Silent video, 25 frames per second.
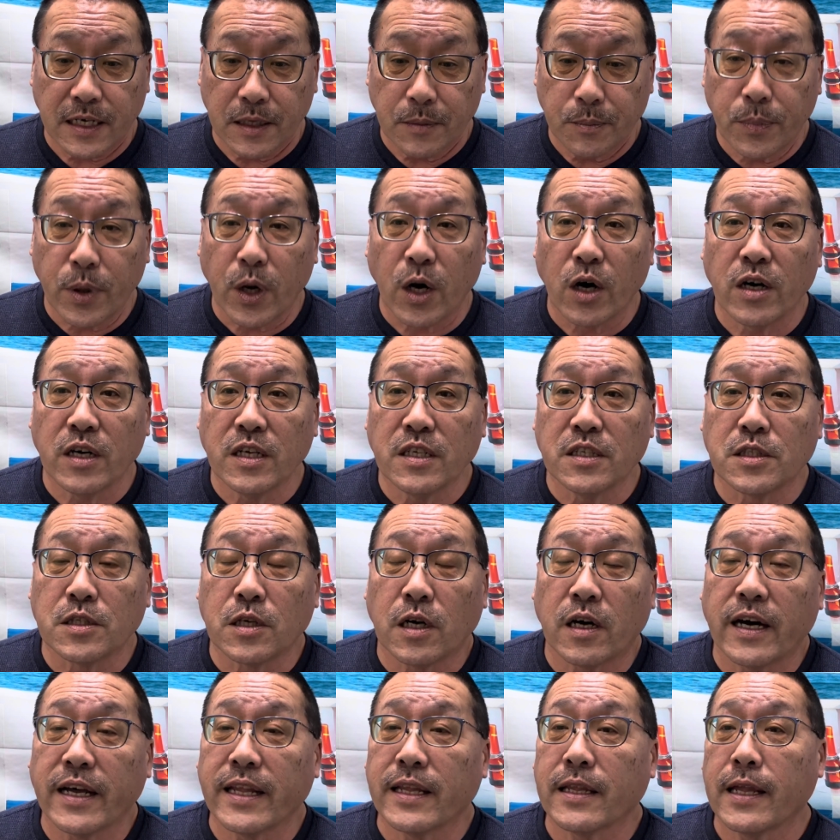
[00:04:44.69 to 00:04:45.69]
burdens
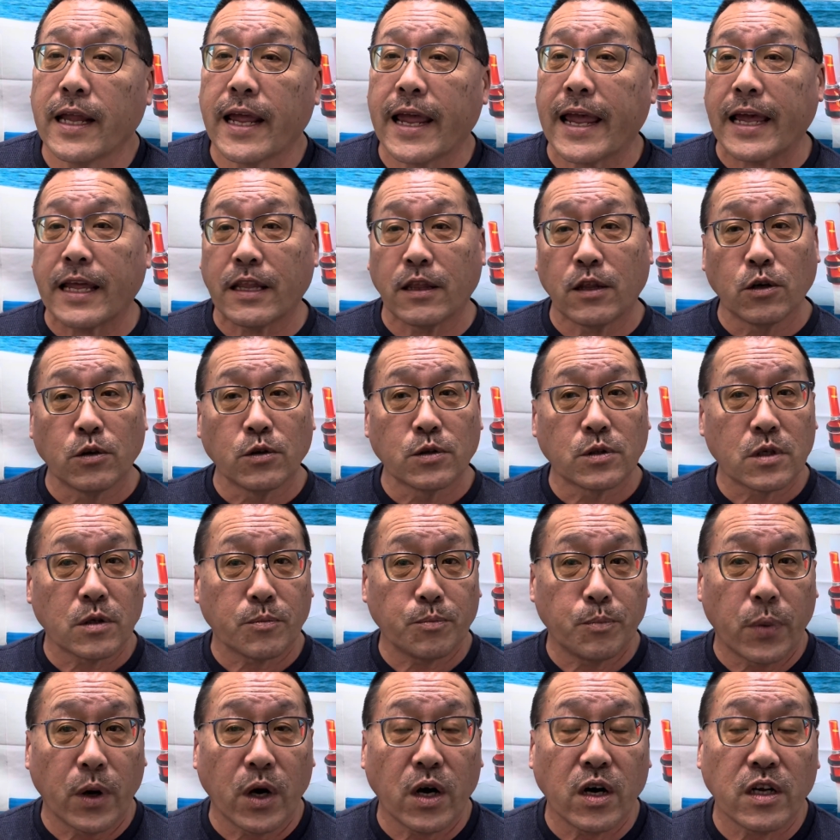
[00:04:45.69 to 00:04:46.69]
on. And those
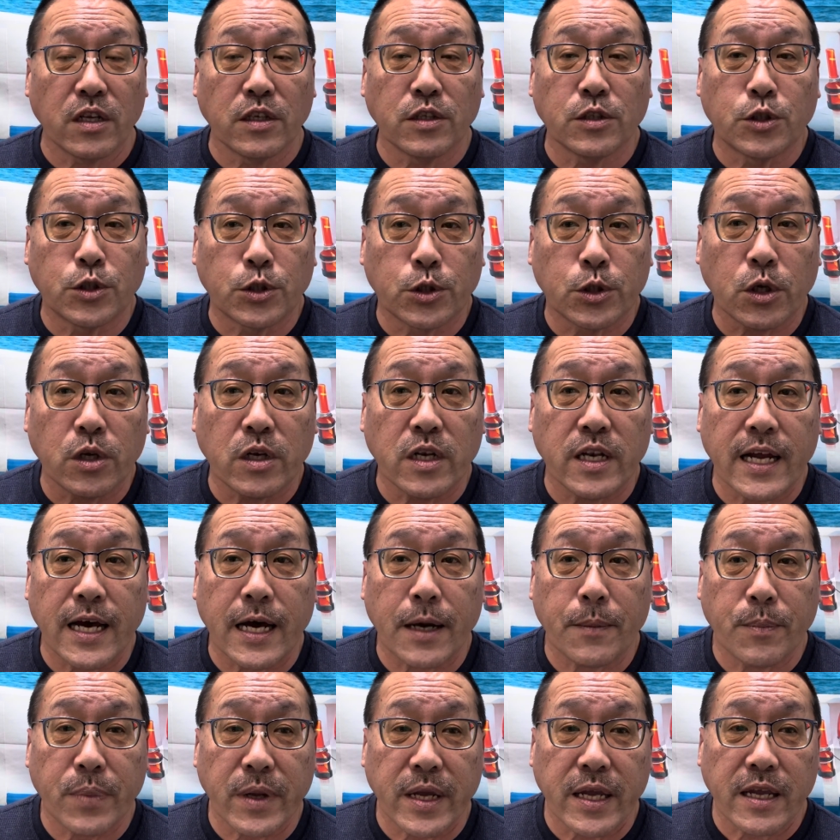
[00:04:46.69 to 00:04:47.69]
burdens should
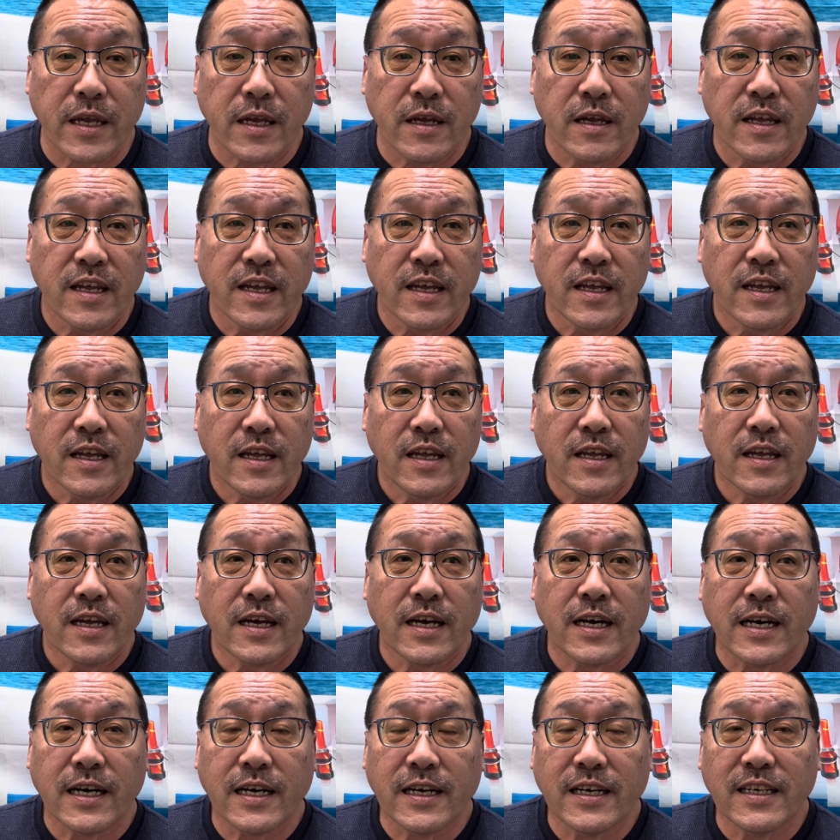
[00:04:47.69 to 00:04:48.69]
not be
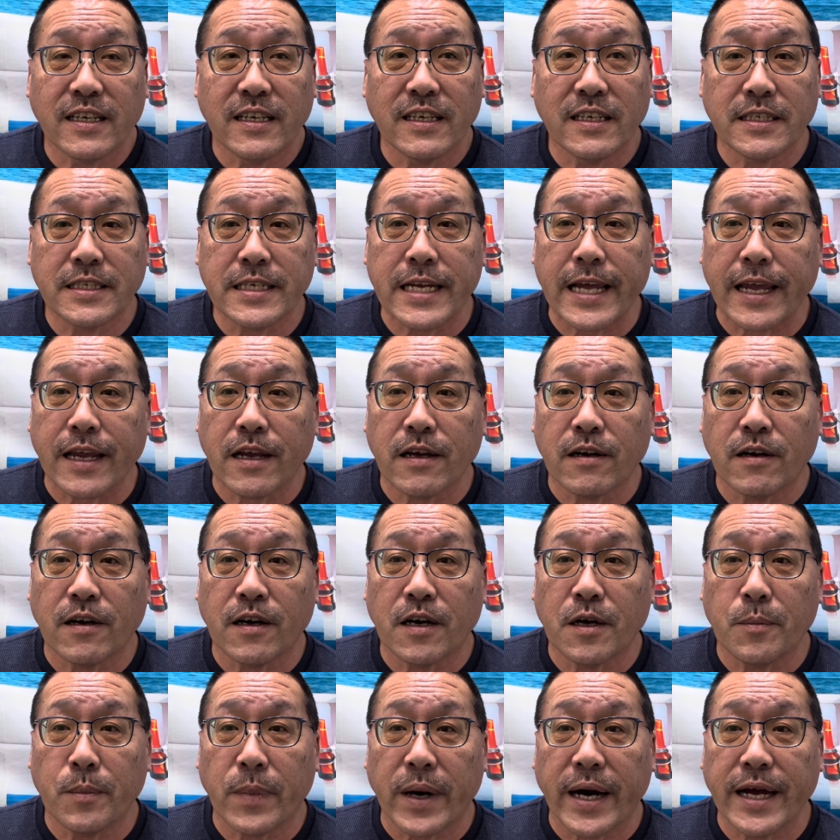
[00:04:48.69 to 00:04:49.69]
taken
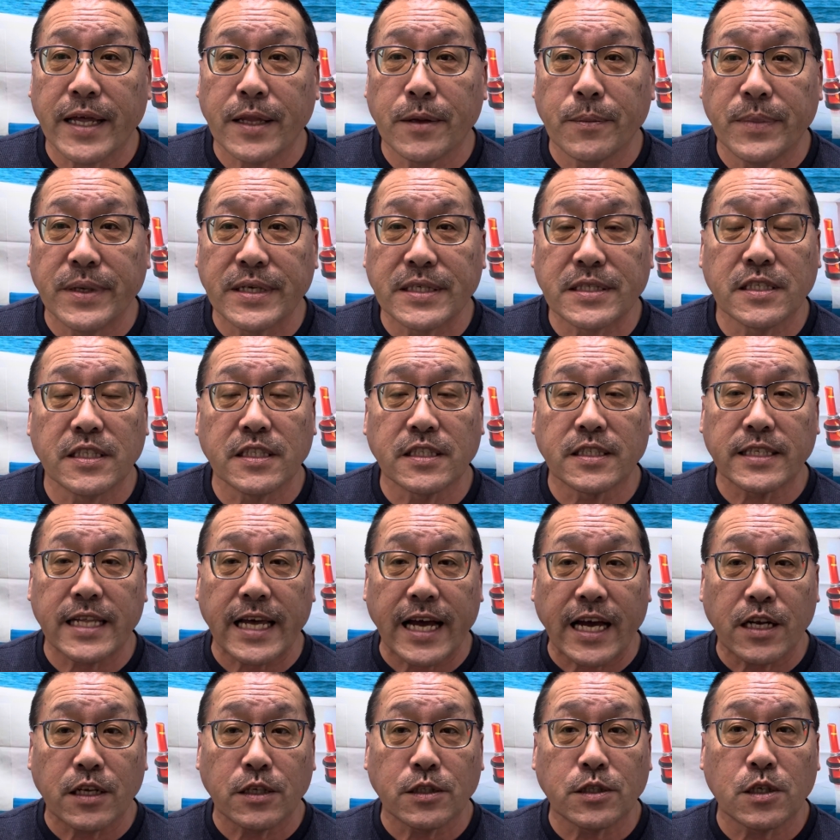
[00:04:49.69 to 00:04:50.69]
on by the business.
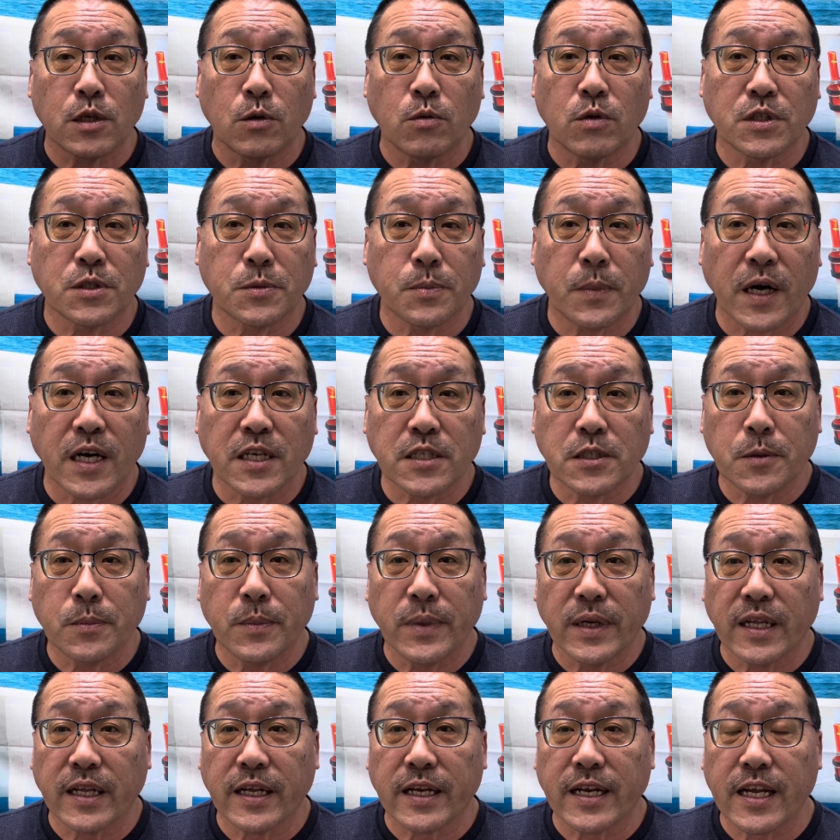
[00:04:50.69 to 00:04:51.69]
That is the
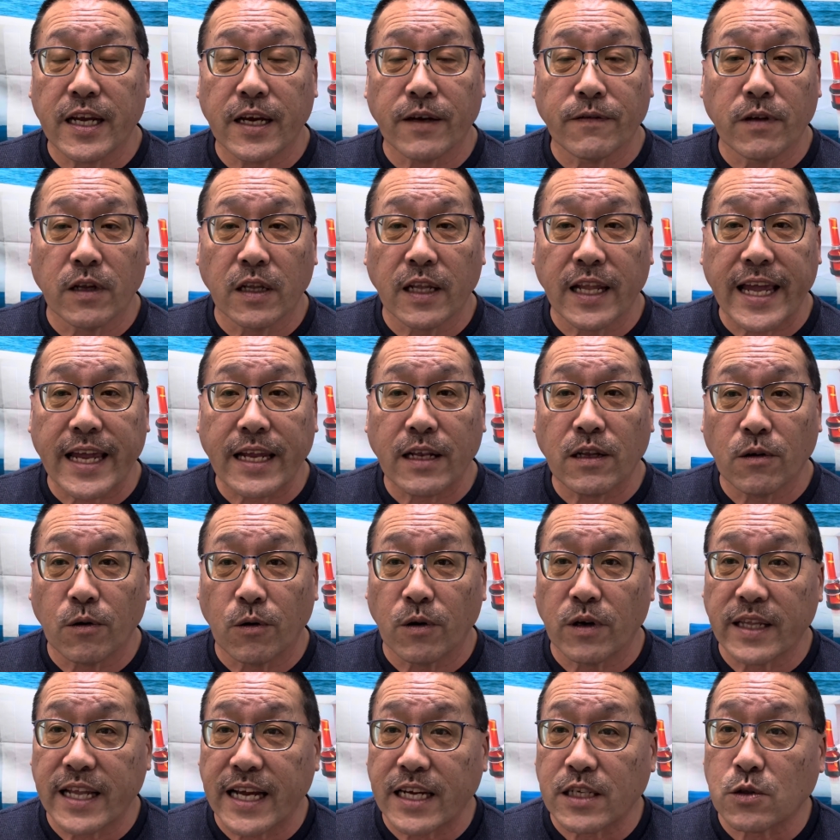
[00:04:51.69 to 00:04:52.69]
responsibility of the
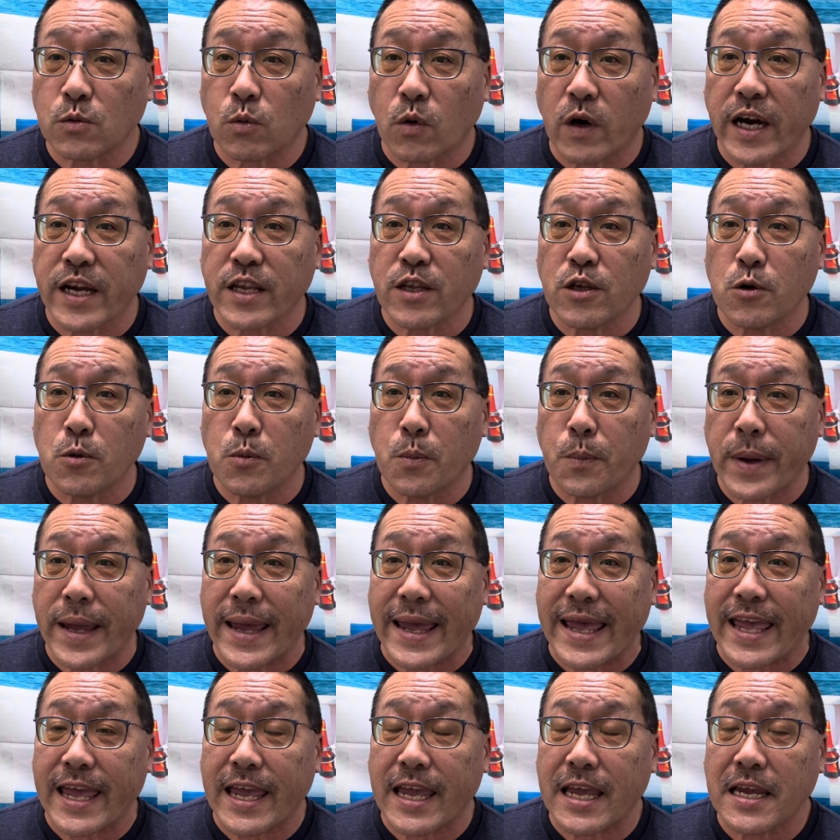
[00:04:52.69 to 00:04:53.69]
landlord. That's why you
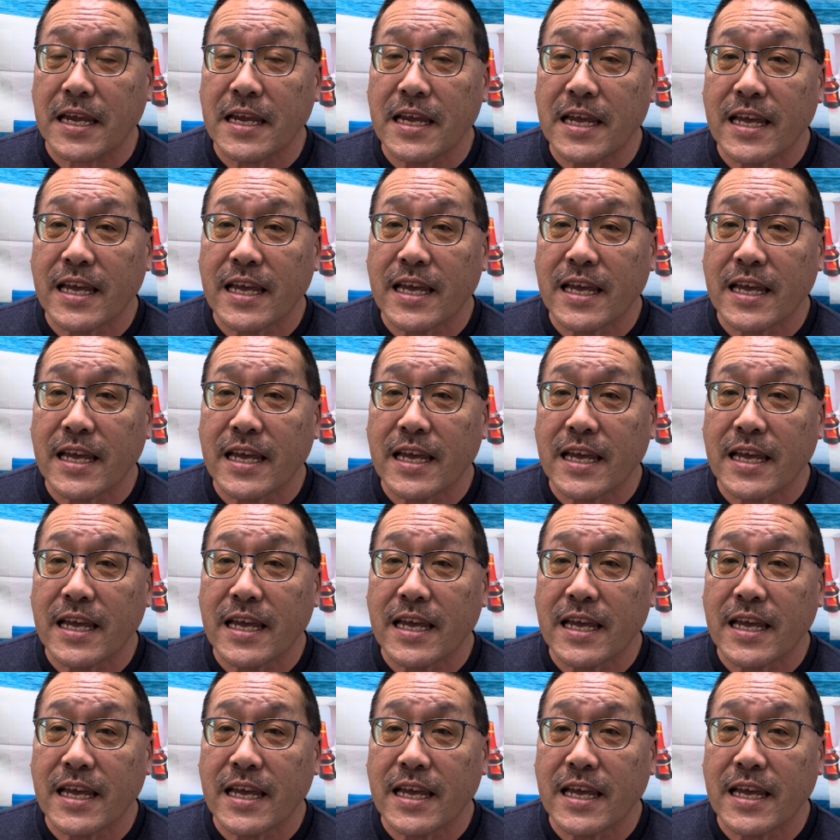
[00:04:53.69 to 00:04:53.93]
pay